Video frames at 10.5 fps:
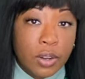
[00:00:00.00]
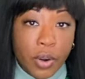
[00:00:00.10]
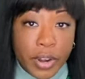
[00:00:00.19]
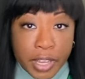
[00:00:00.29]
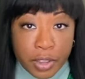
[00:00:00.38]

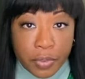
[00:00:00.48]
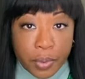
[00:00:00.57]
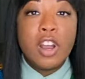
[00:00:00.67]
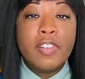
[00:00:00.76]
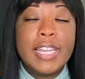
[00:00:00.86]
or
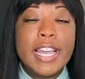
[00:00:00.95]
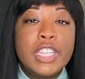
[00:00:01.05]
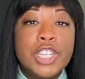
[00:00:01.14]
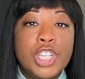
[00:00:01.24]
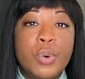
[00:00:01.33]
evil. Your
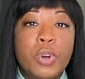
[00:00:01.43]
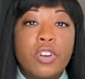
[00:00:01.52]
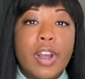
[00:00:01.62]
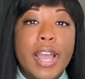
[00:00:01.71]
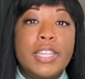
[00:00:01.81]
relationship with
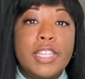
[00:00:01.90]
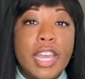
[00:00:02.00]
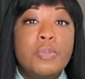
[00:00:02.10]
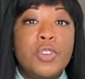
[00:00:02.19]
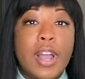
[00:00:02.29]
Christ
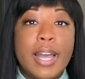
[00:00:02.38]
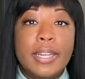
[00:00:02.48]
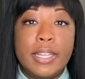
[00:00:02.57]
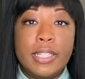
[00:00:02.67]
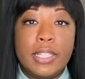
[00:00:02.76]
shapes your
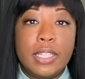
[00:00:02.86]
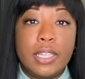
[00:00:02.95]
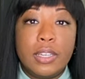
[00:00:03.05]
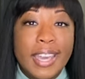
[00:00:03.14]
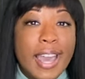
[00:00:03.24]

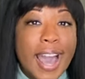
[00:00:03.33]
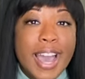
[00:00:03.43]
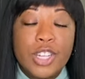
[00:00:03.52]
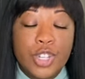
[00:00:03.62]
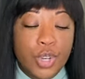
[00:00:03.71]
identity. It
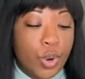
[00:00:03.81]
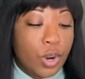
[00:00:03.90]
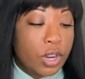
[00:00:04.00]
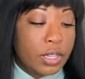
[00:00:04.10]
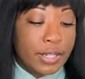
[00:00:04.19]
guides
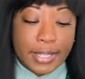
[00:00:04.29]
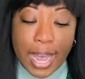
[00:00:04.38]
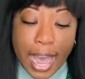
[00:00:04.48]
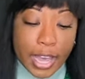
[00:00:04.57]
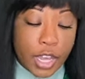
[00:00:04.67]
your
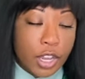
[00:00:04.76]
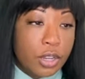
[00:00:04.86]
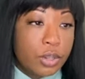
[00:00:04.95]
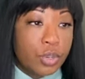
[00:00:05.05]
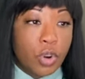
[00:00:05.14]

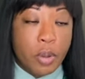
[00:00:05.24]
desires, your